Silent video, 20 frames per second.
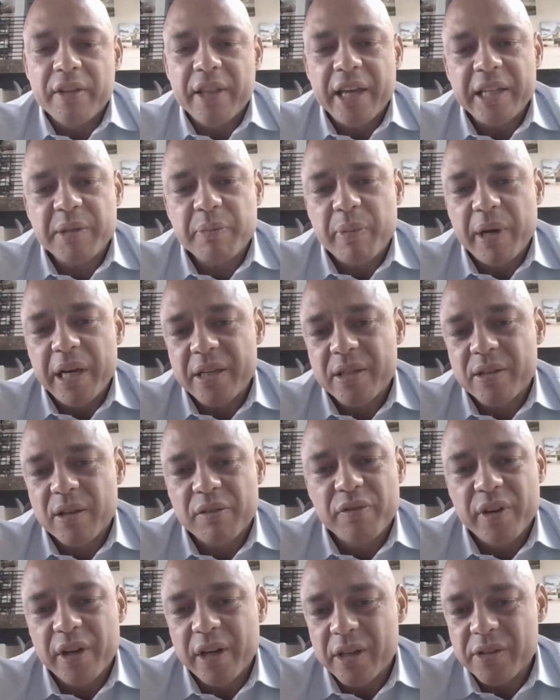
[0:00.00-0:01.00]
Now, that's based
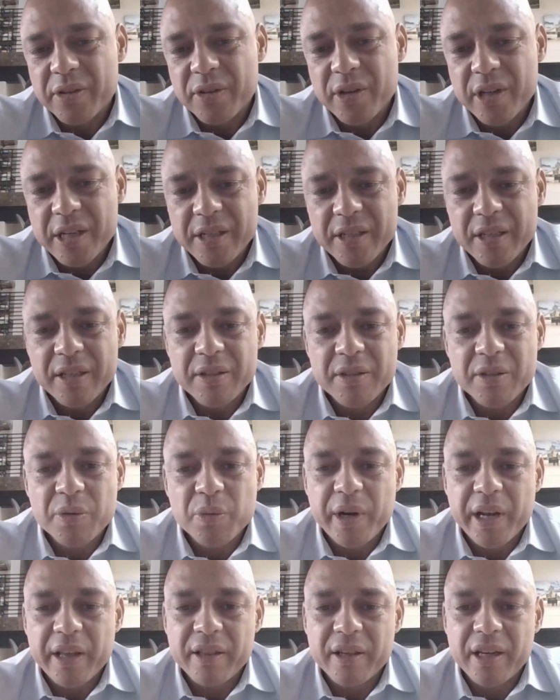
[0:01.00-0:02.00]
on various
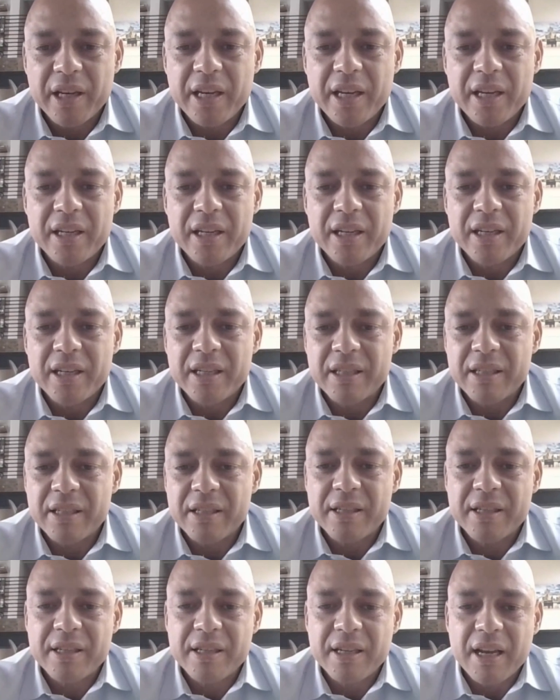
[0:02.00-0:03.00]
reasons, whether it
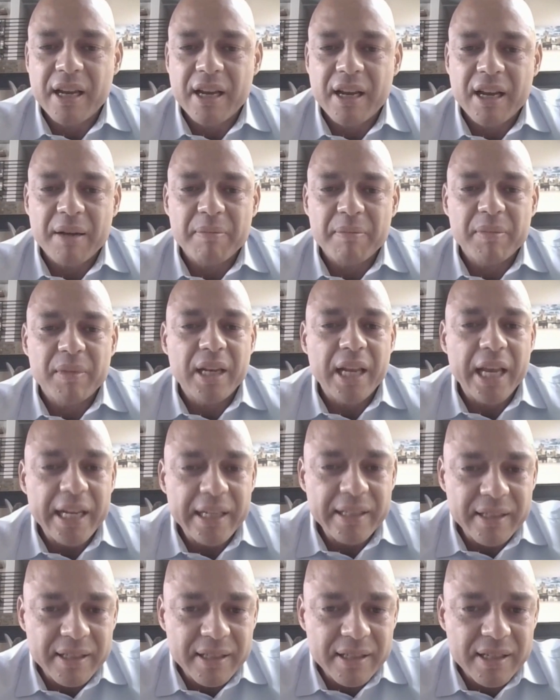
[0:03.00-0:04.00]
is
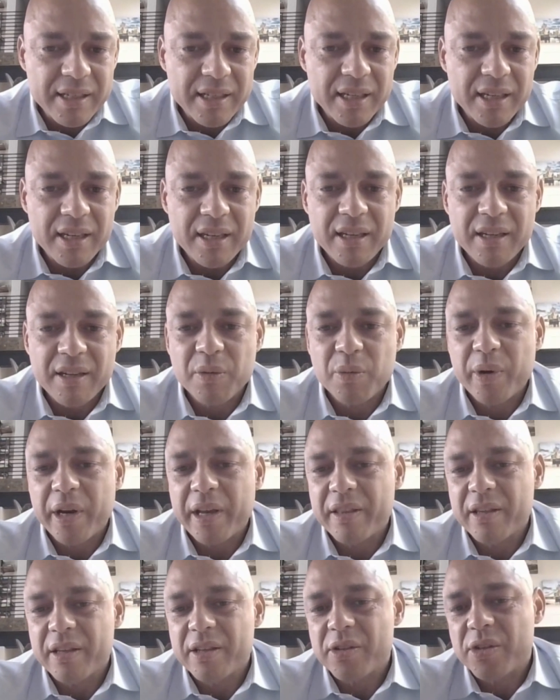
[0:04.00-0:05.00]
latency,
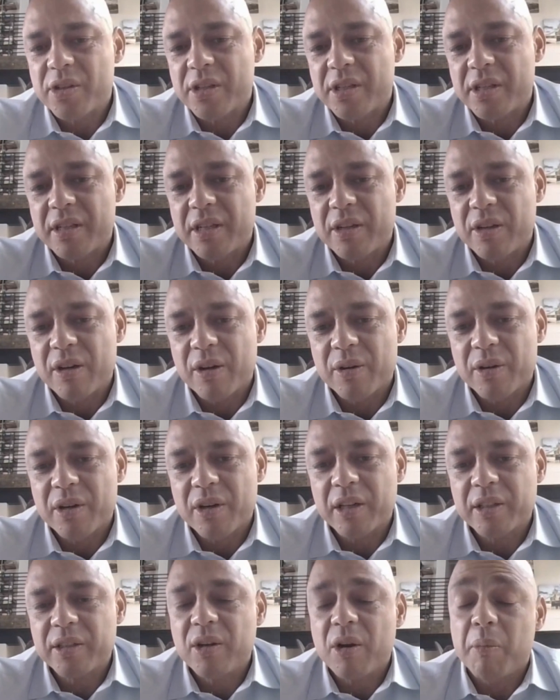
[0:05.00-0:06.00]
whether it's just, you know,
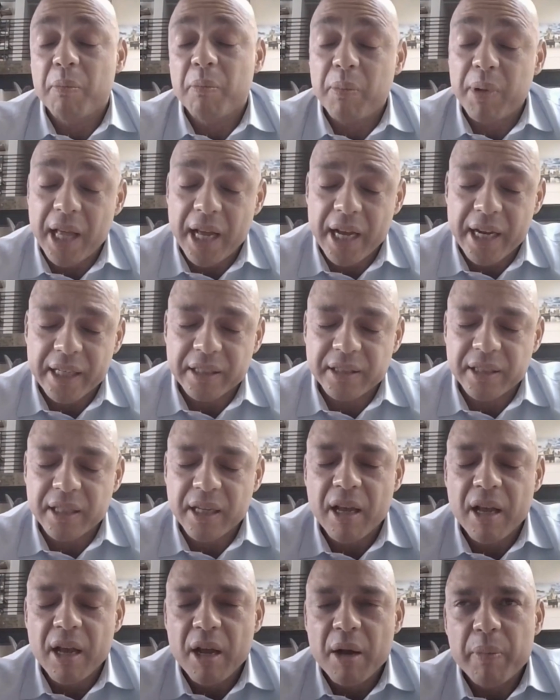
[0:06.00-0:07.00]
not compliant,
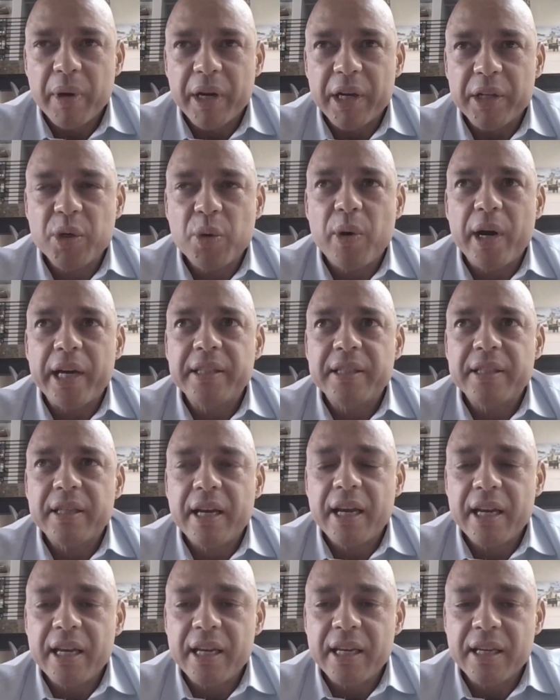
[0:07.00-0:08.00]
but it's quite
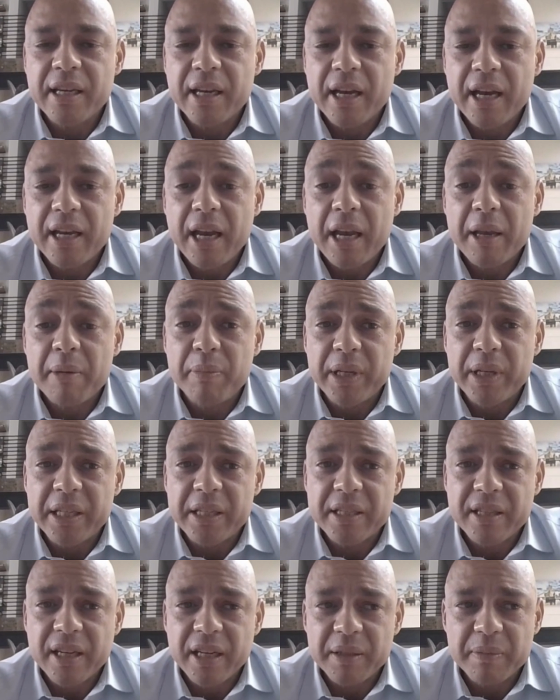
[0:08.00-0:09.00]
a
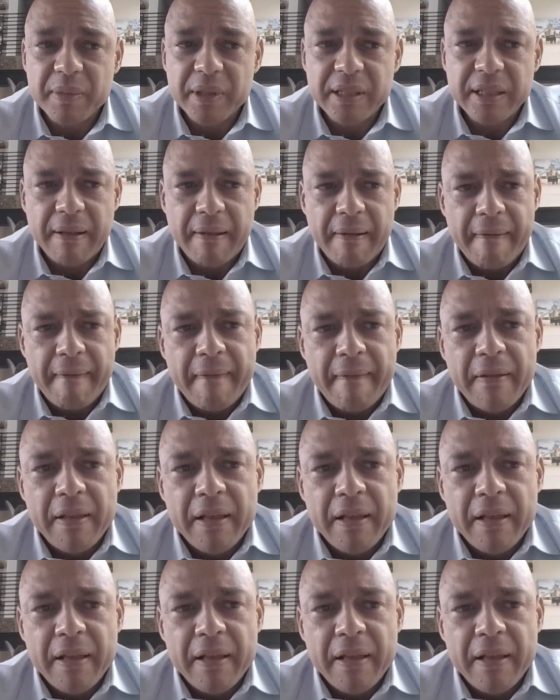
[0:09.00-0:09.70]
big statement.